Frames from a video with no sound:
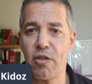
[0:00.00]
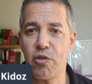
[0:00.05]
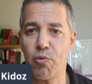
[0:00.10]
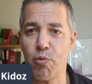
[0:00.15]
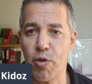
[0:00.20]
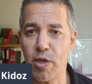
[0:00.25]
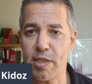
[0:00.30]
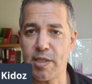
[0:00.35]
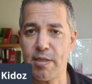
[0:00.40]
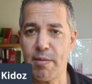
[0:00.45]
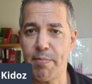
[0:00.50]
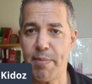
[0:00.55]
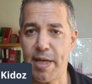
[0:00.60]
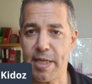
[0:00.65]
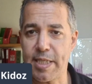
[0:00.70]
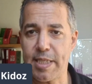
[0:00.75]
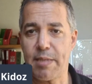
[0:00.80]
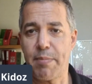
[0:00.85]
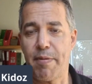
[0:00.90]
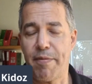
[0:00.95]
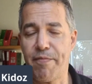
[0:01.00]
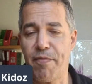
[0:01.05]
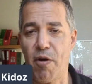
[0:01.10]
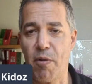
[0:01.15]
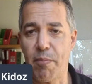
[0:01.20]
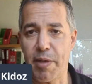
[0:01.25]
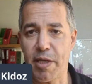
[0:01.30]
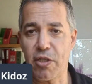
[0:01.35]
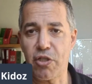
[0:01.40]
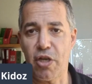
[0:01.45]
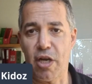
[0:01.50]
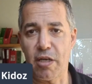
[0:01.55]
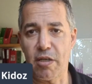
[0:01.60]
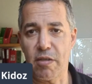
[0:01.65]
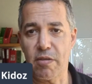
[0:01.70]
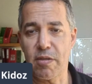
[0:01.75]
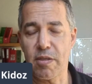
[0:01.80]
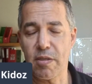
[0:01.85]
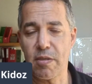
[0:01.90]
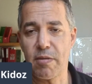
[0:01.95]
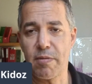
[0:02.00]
towards the best performing channel.